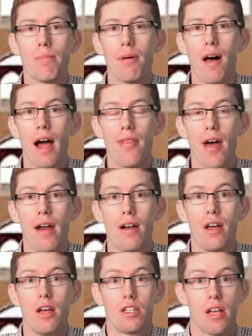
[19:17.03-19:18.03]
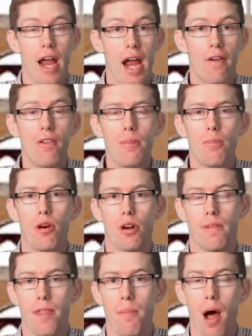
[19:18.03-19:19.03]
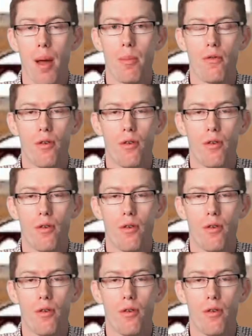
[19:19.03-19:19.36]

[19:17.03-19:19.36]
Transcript: apply that to every book of the Bible.